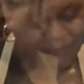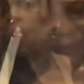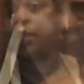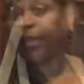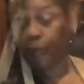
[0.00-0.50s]

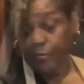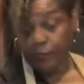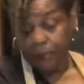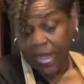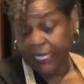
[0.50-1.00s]
Okay, we
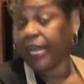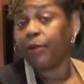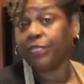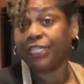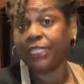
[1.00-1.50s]
are back, and
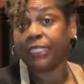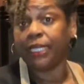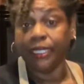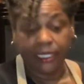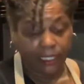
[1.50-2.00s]
I was just
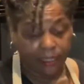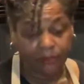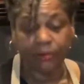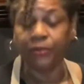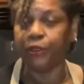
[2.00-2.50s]
cutting
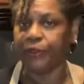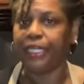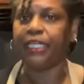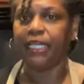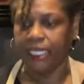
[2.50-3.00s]
up some
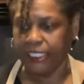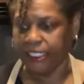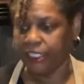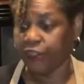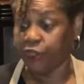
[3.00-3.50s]
green
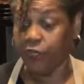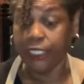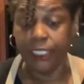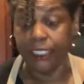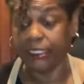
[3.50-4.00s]
onions. You're going
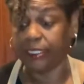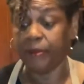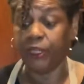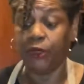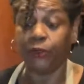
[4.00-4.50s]
to need
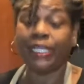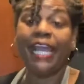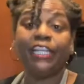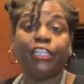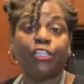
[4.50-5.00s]
some of those.
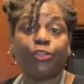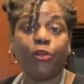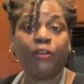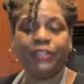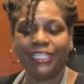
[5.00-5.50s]
The
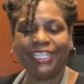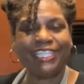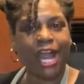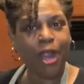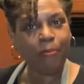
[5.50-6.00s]
star of the
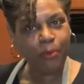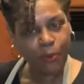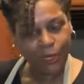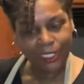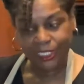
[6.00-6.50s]
dish, our
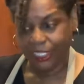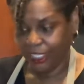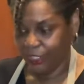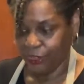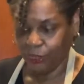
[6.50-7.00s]
pork
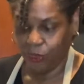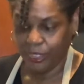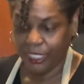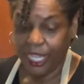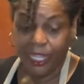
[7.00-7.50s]

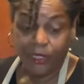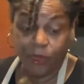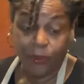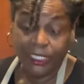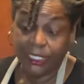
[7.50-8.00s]
tenderloin.
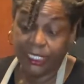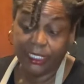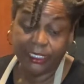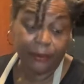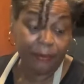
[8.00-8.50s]
Going to
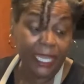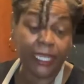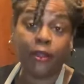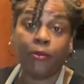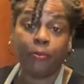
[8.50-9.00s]
need some
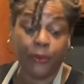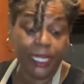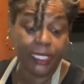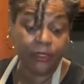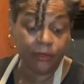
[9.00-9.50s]
panko
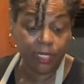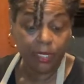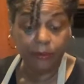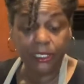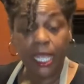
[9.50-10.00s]

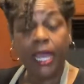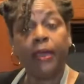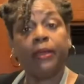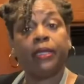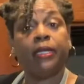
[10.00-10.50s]
breadcrumbs,
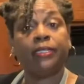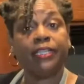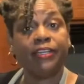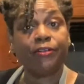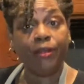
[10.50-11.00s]

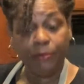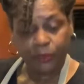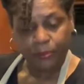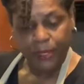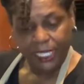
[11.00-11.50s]
cooked and
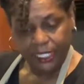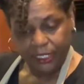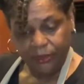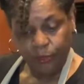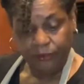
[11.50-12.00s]
crumbled bacon.